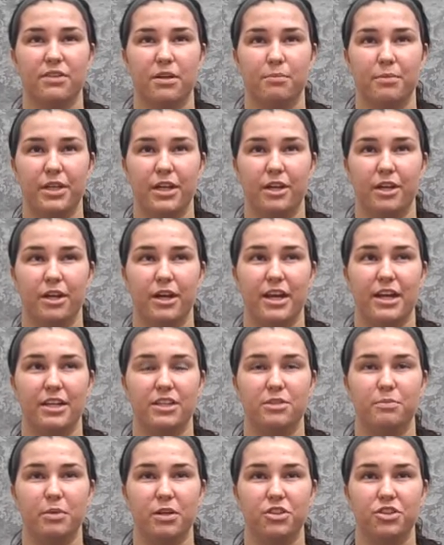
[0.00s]
come here, and
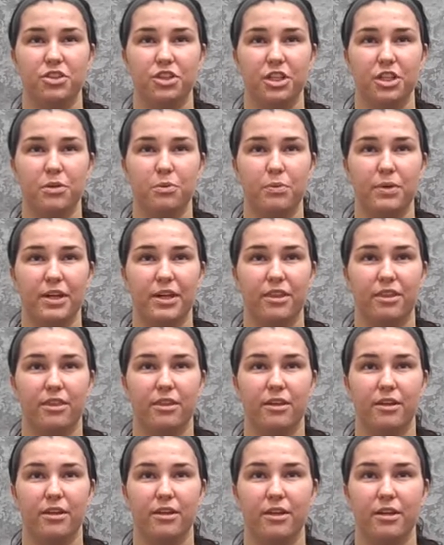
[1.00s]
especially with